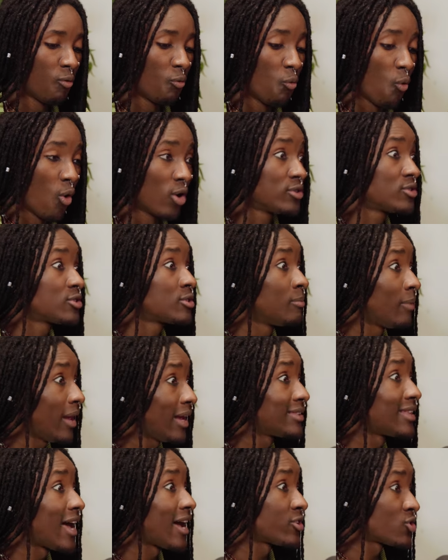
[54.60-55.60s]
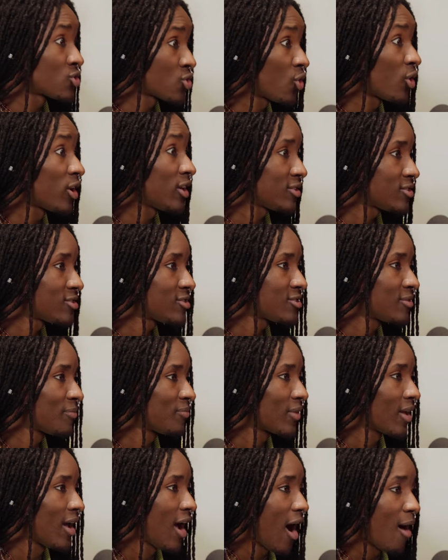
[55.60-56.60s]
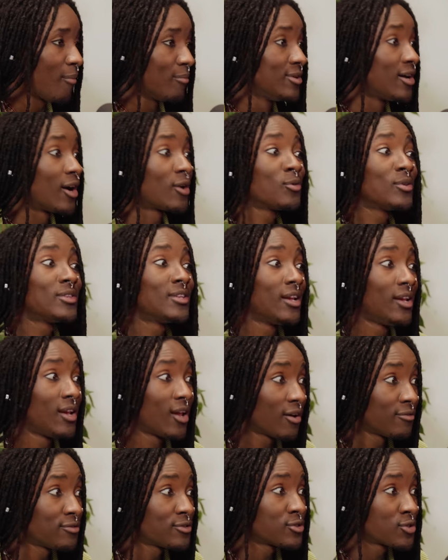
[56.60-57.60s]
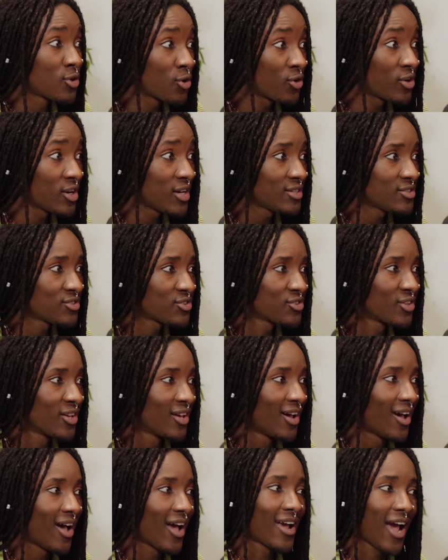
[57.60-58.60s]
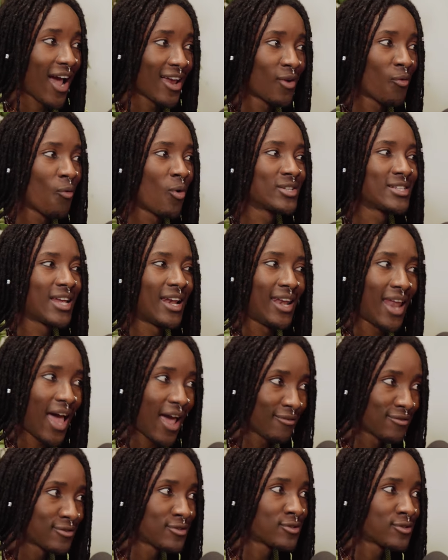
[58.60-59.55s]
wants to make that choice. I'm done with the love stories. I kind of want a life